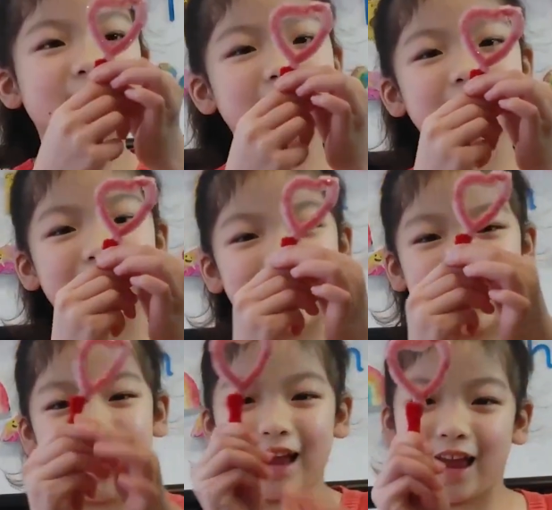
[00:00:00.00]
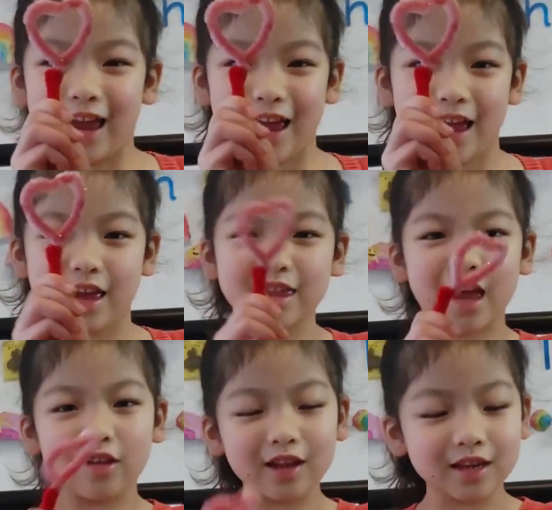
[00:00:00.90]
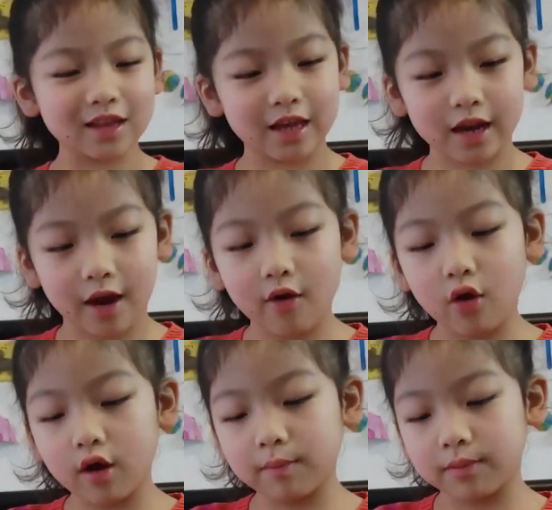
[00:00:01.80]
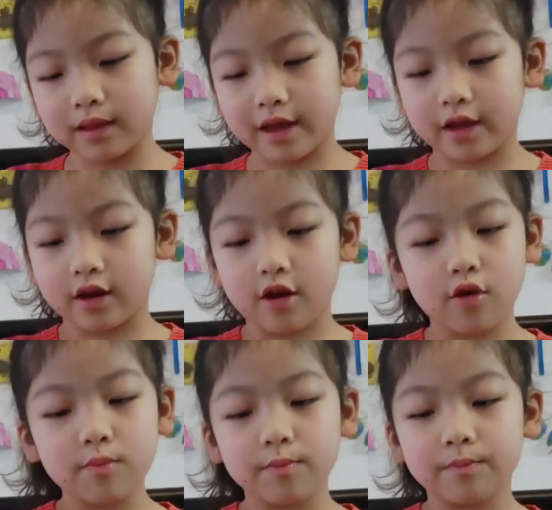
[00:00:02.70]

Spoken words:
Like this. Now let's get out our Play-Doh.